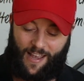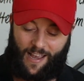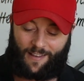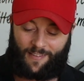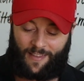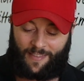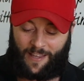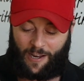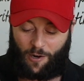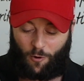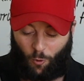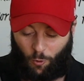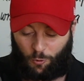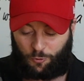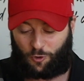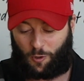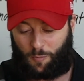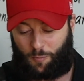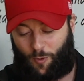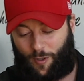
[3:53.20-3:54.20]
And then they
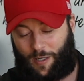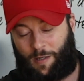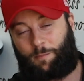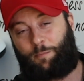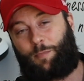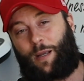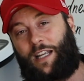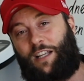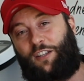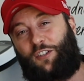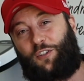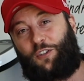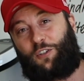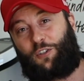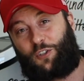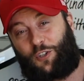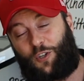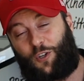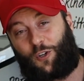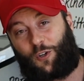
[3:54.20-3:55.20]
also put in
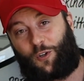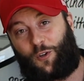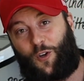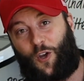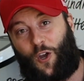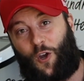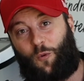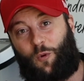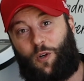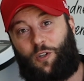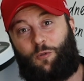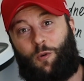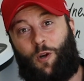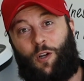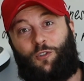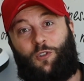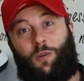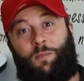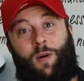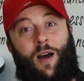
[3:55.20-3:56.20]
PQQ, which
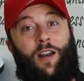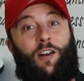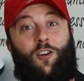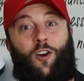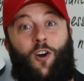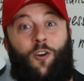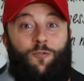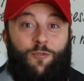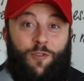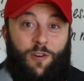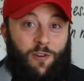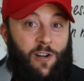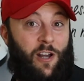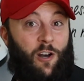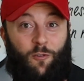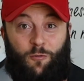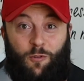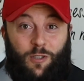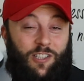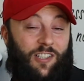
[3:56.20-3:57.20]
works on mitochondrial
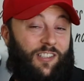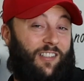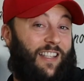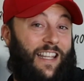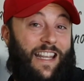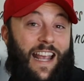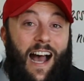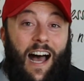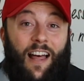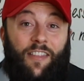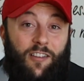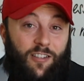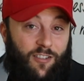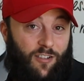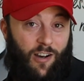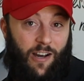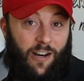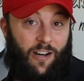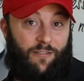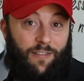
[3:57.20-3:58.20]
health, which is the other
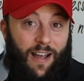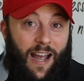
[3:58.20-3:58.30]
side of